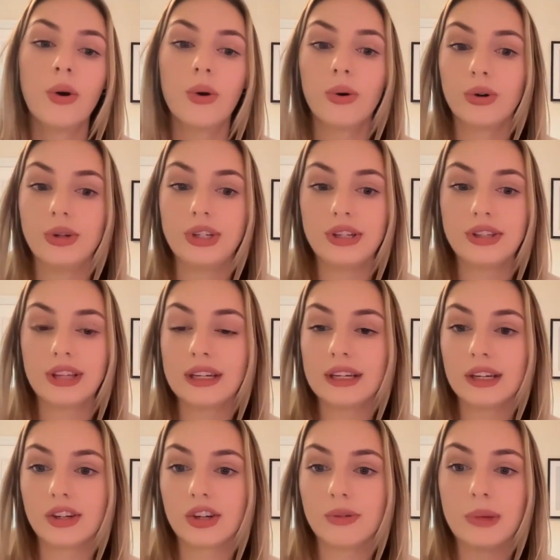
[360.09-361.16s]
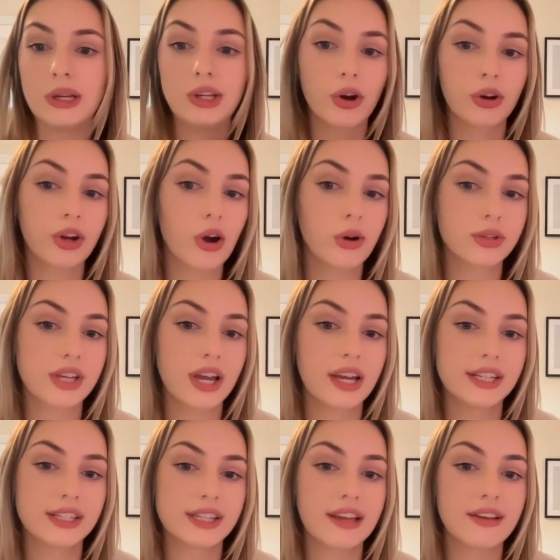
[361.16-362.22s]
Or do you think it could be yogurt
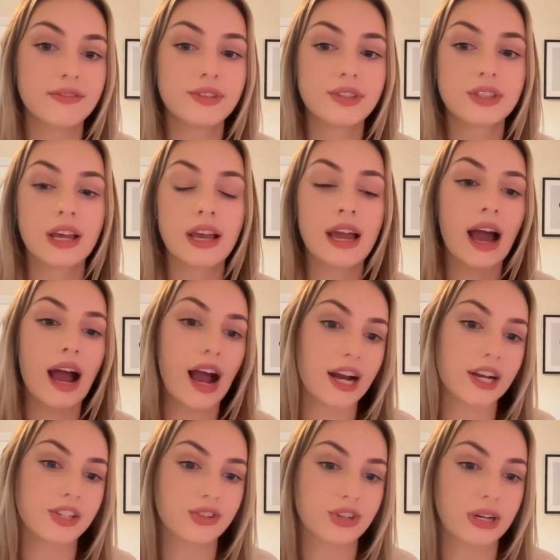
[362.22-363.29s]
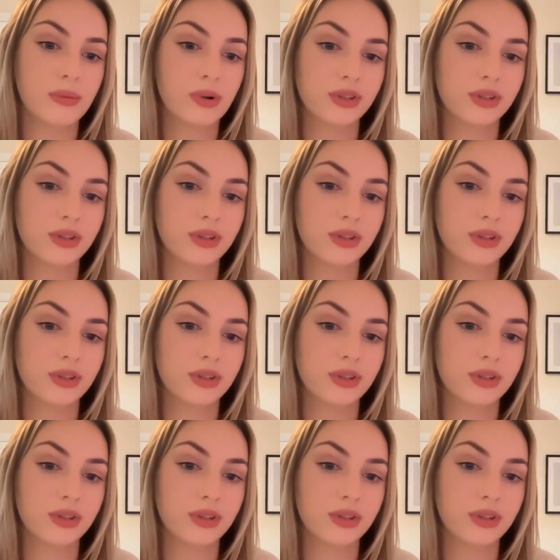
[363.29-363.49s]
alternatives, ice cream